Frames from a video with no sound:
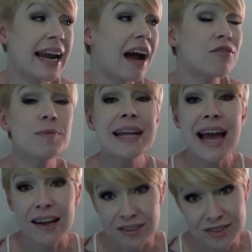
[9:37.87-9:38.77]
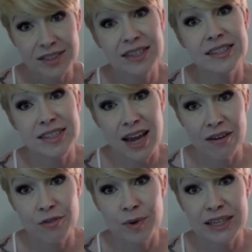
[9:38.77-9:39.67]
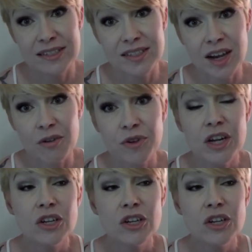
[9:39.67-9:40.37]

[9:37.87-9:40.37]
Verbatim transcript: and everybody else can see everybody's stuff.